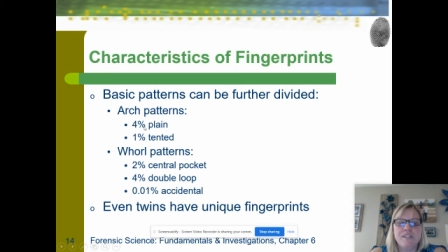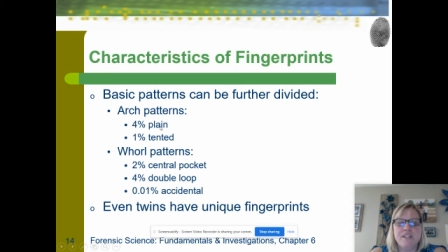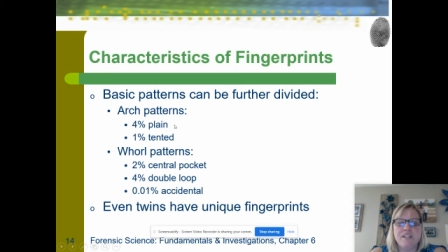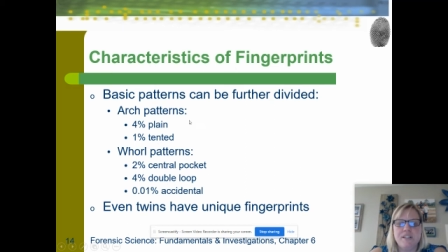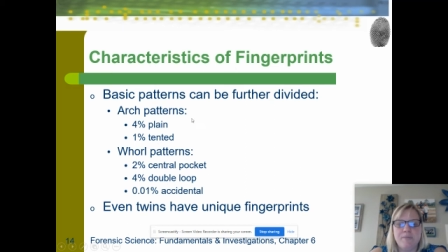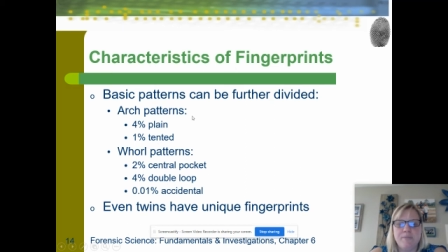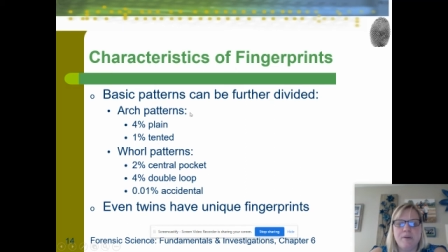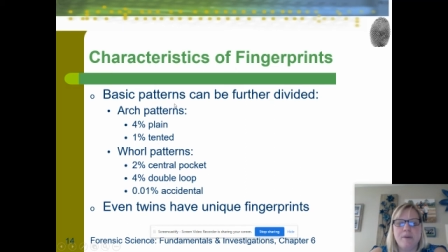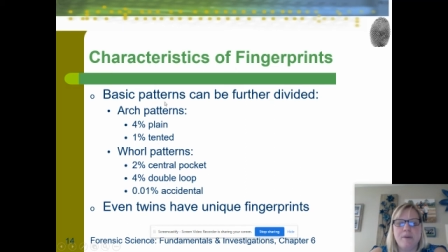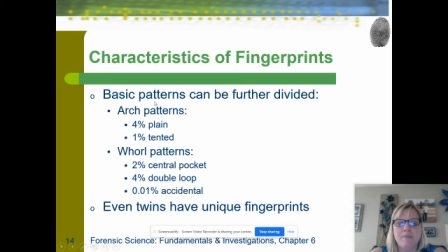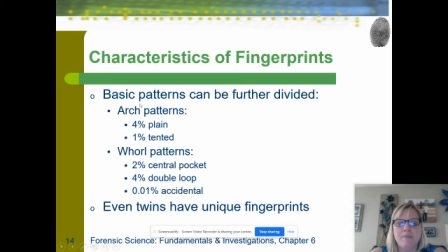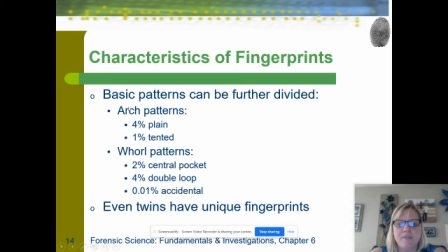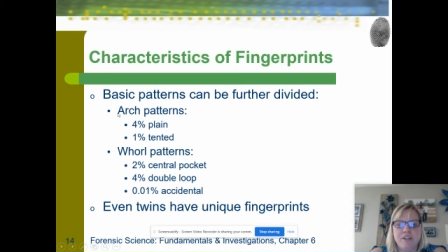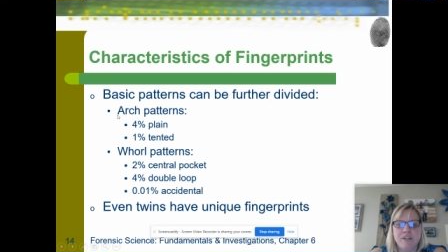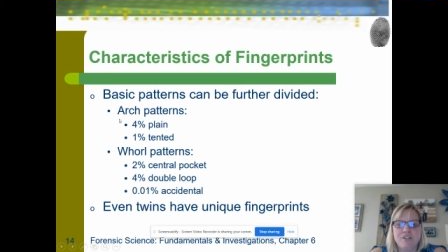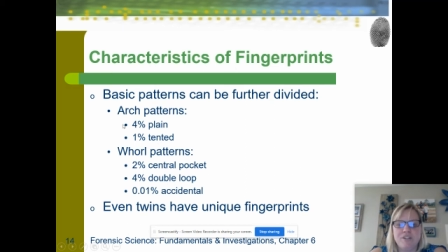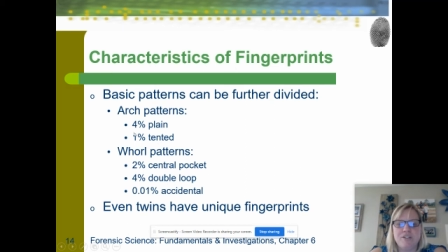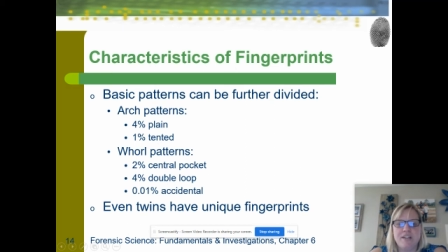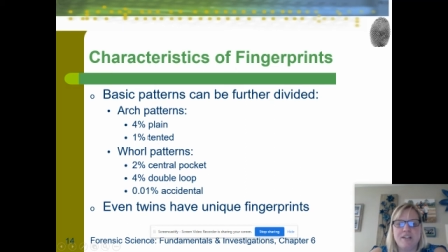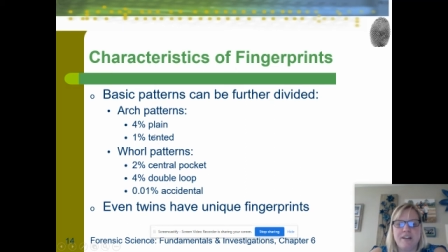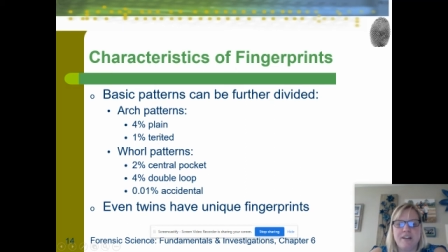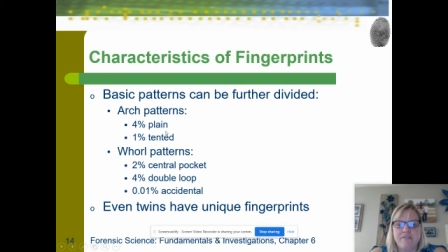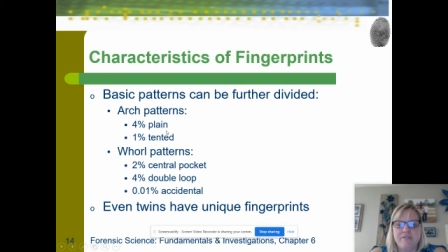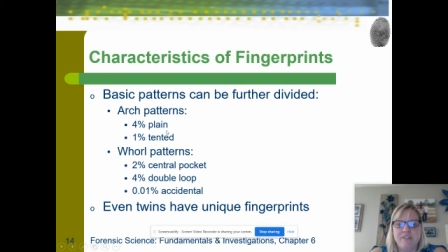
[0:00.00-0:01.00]
of the
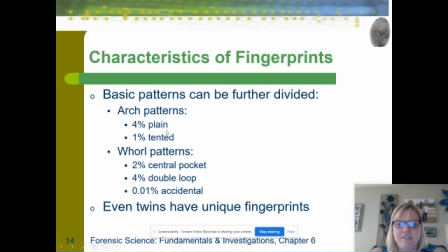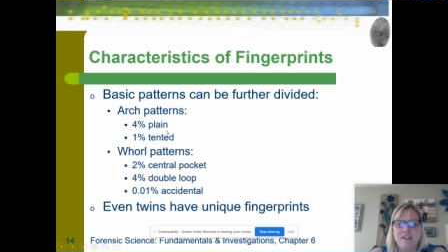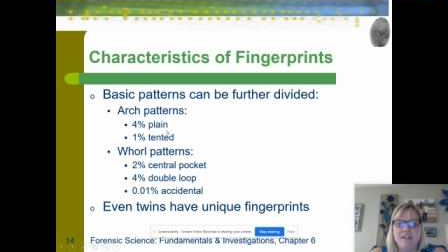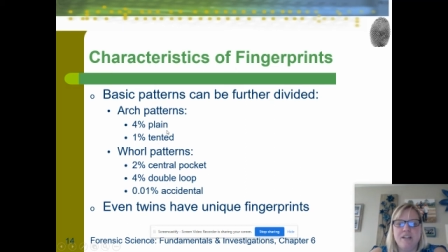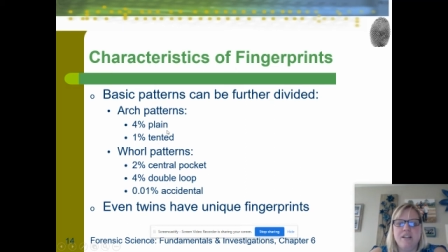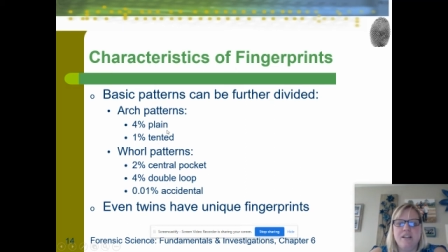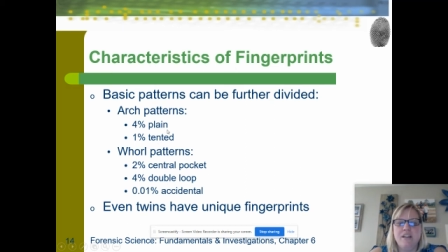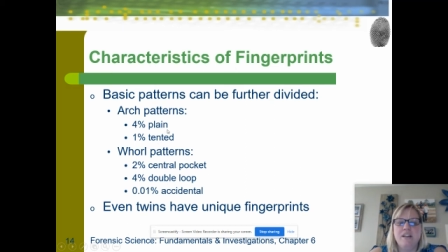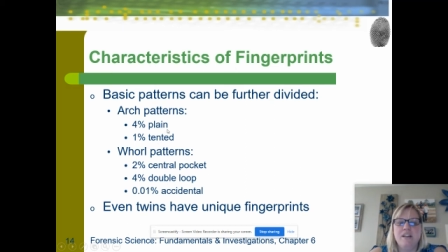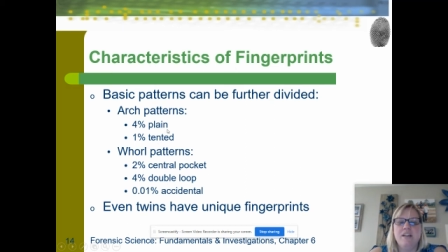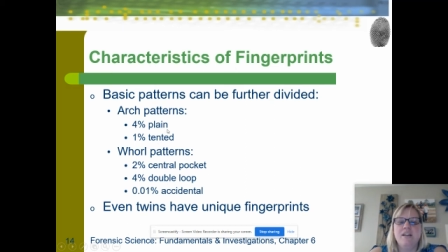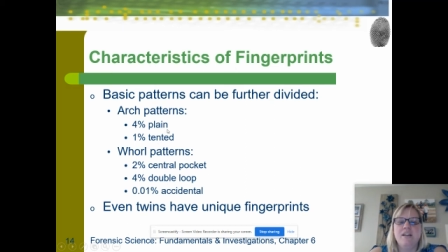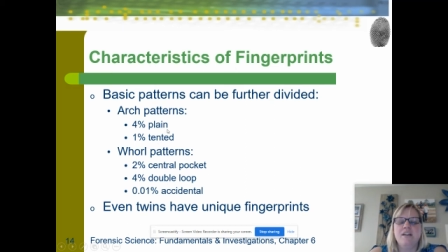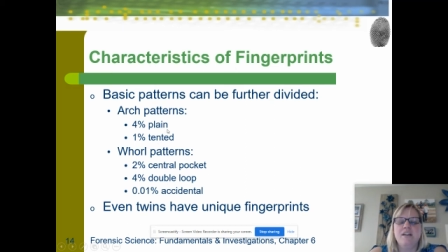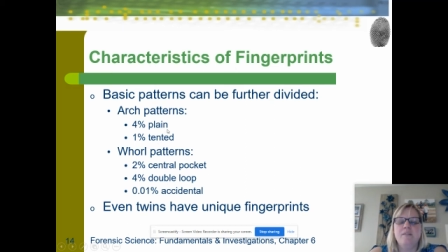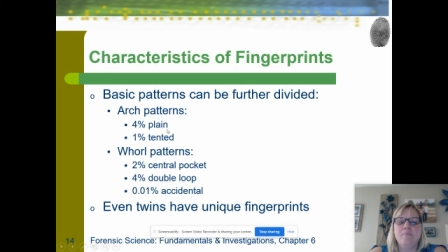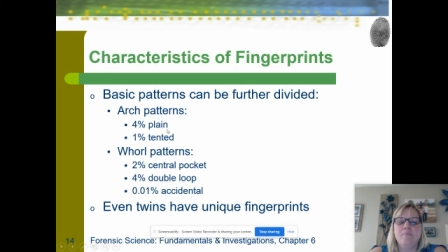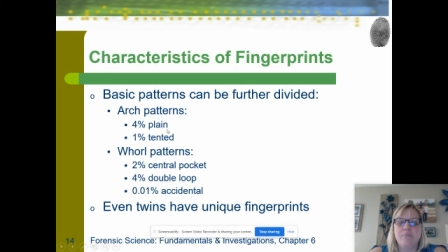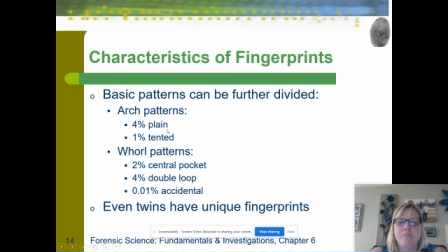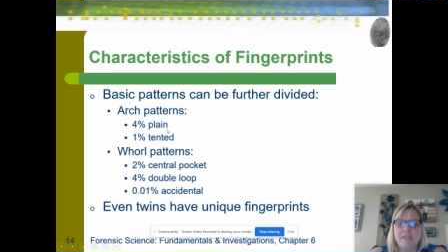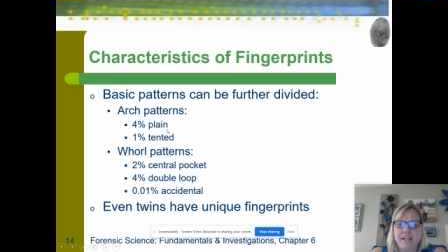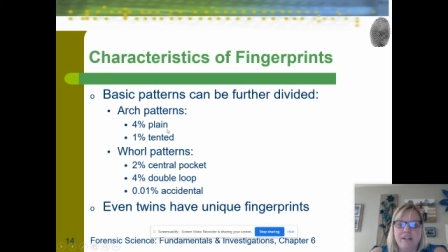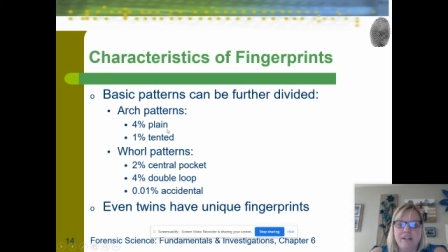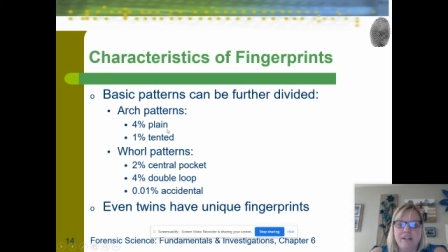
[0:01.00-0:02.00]
population have
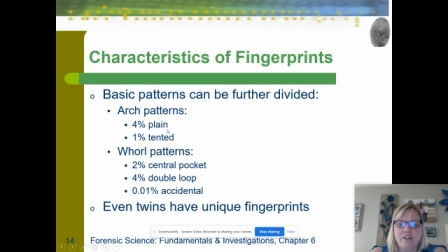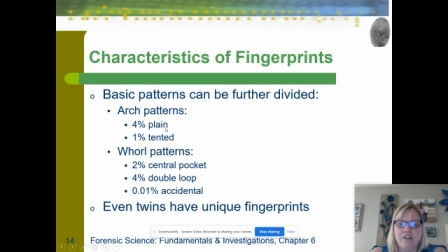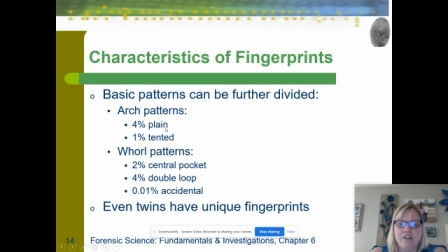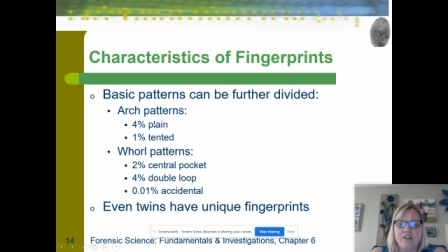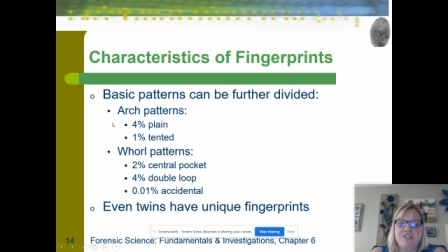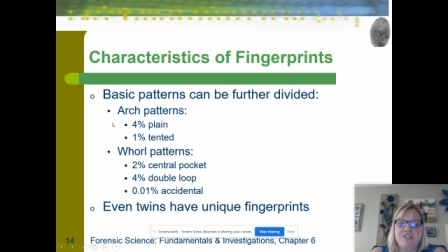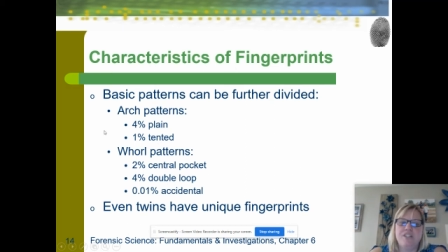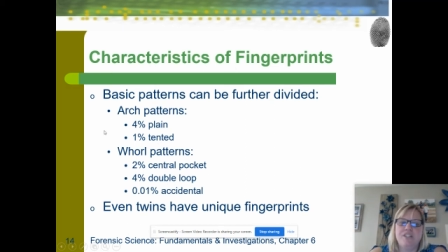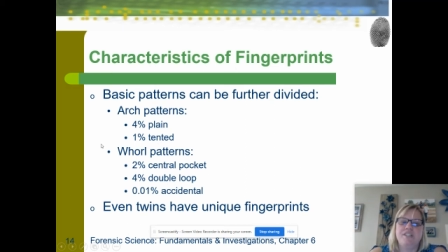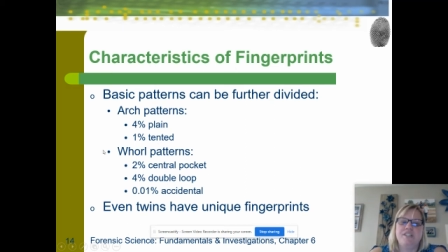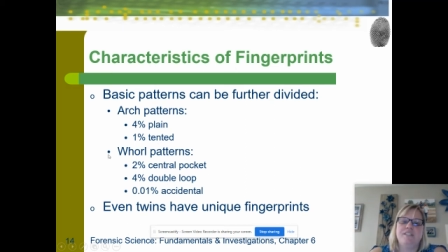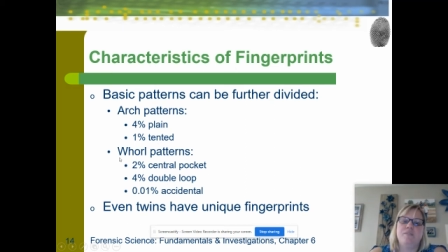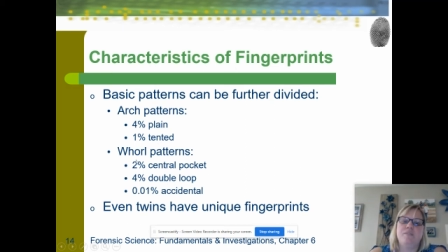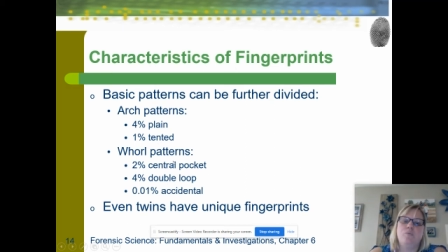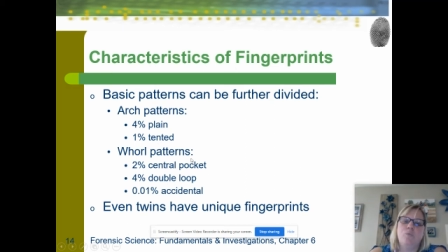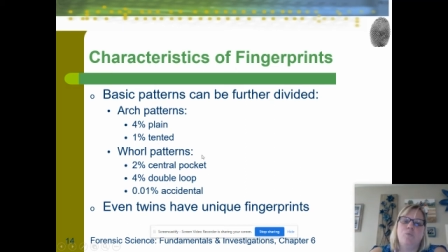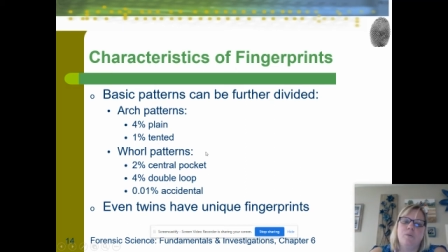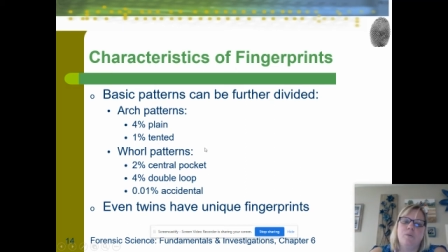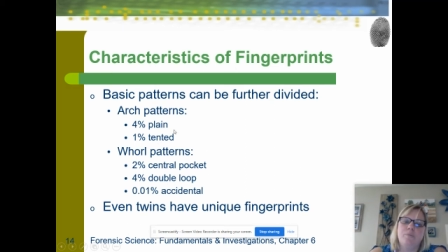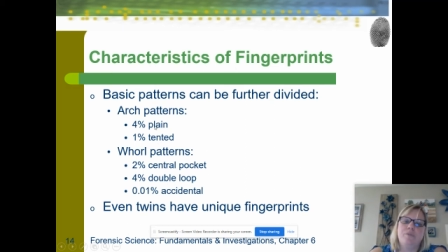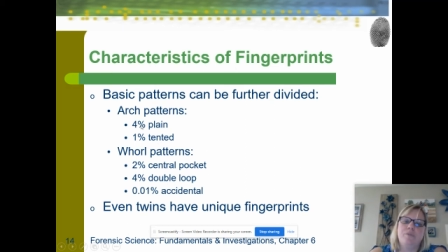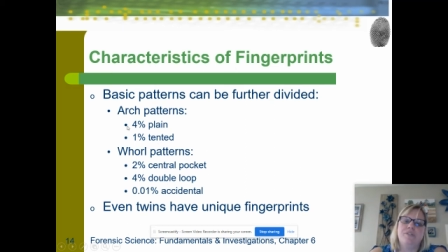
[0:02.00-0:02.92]
plain arches and 1%